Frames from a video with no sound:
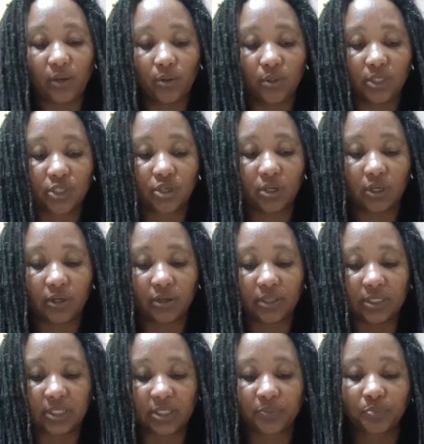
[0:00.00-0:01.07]
Those
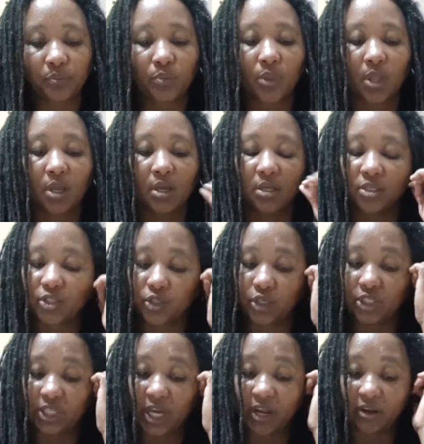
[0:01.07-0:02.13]
colors. So
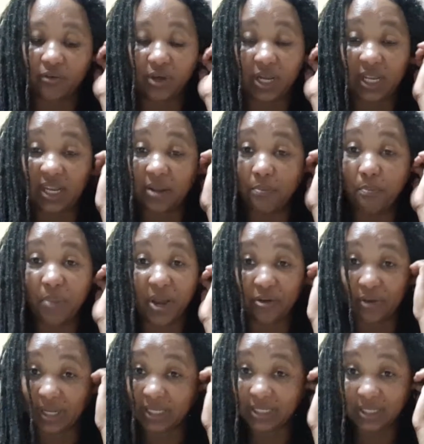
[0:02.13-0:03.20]
generally the
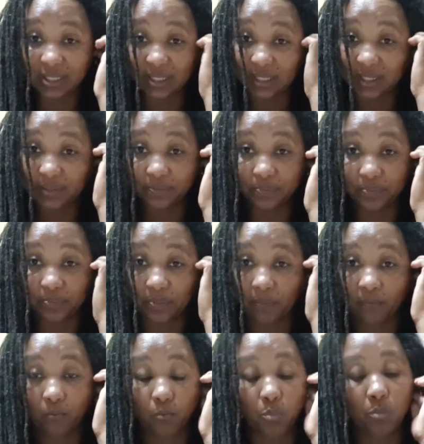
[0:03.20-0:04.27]
berries
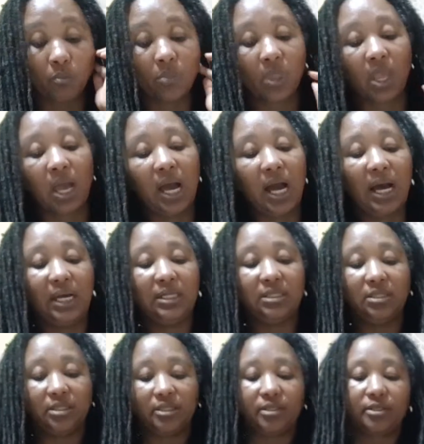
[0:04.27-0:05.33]

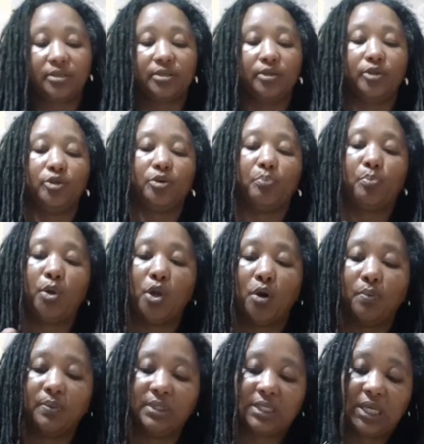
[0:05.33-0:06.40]
and, you know,
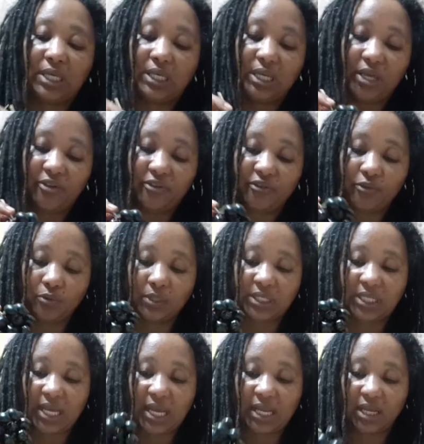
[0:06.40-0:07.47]
plums and fruits
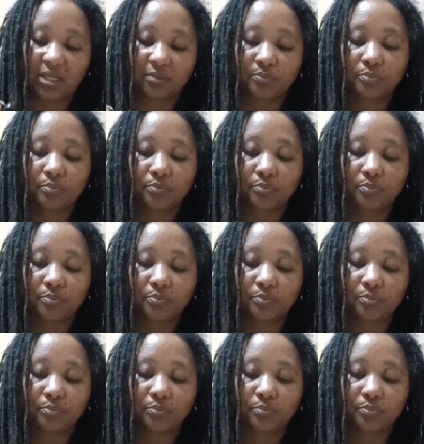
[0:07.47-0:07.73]
like that.